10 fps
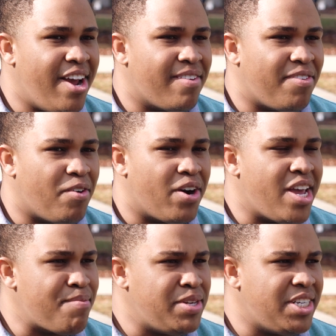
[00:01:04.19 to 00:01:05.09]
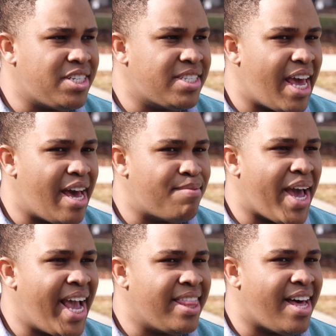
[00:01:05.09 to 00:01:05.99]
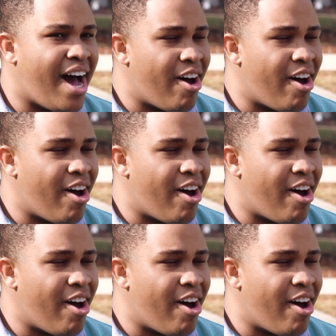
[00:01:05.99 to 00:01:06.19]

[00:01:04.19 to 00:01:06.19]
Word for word: here for Young Musicians Camp and the